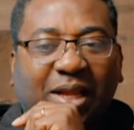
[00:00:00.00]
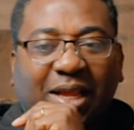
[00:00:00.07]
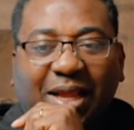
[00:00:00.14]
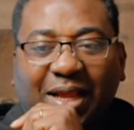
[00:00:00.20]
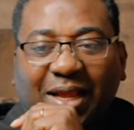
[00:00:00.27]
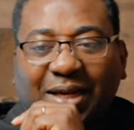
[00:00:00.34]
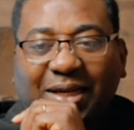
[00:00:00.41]

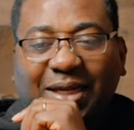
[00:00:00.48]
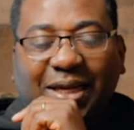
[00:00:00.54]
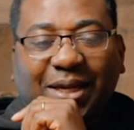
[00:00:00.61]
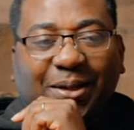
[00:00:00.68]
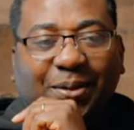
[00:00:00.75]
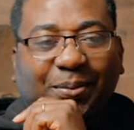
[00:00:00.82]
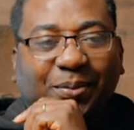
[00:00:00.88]
And
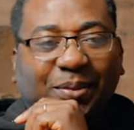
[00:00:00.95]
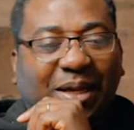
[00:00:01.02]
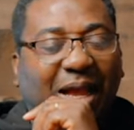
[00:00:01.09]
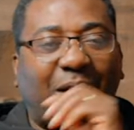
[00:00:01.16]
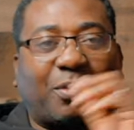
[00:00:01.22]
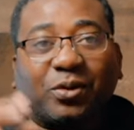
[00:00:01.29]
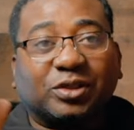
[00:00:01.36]

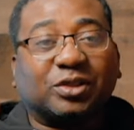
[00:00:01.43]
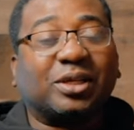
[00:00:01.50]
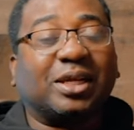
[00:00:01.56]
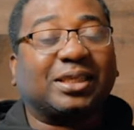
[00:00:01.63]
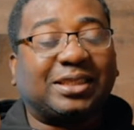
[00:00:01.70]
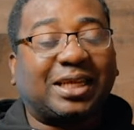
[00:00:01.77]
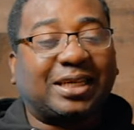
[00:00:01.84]
I was so
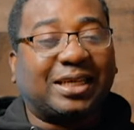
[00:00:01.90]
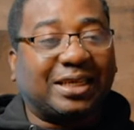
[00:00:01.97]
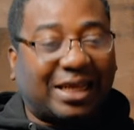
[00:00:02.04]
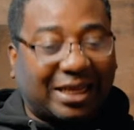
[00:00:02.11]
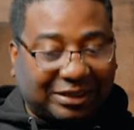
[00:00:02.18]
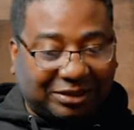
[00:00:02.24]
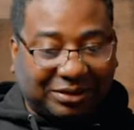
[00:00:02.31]
excited
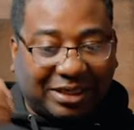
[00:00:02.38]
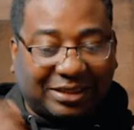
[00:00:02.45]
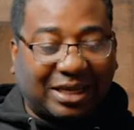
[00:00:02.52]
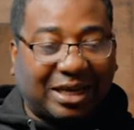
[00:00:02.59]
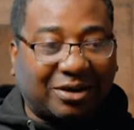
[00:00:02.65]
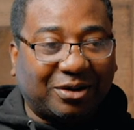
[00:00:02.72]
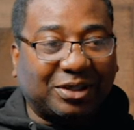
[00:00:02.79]
as soon as
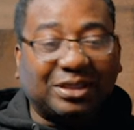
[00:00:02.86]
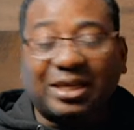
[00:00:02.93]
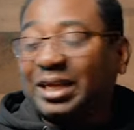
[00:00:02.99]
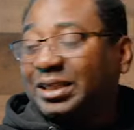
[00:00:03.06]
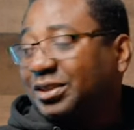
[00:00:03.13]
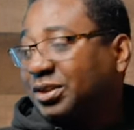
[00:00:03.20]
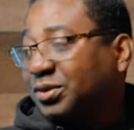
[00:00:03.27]
I got it,
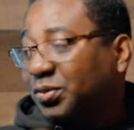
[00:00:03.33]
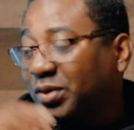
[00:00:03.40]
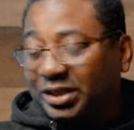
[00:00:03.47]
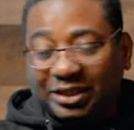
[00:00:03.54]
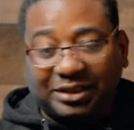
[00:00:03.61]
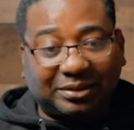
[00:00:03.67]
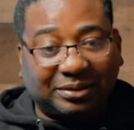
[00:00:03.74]
I just
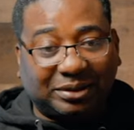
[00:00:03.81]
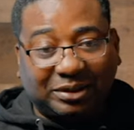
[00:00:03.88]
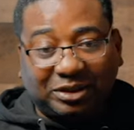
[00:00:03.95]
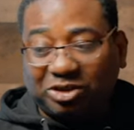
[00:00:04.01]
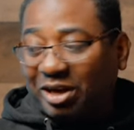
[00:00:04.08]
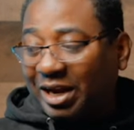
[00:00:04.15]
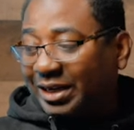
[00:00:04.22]
wanted to
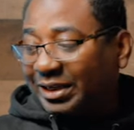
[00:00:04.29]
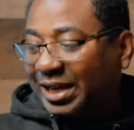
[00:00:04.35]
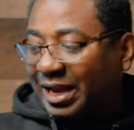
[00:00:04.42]
try it.